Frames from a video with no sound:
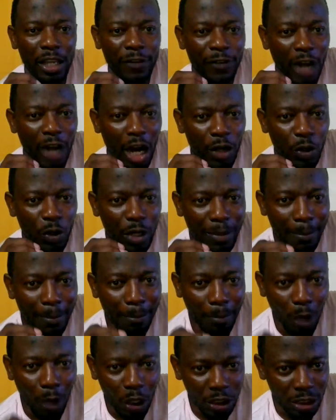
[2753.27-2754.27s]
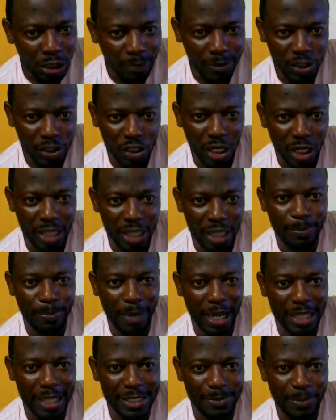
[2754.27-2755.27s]
If you are doing multiple
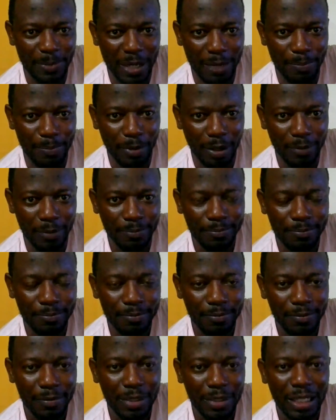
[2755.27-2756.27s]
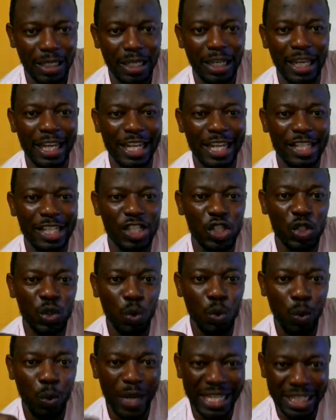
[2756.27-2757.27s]
choice past paper, it is
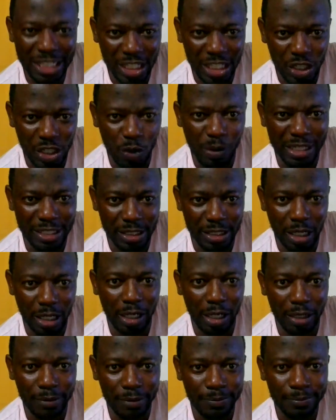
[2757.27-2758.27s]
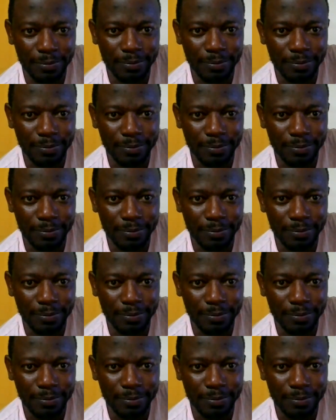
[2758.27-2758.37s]
20 US dollar.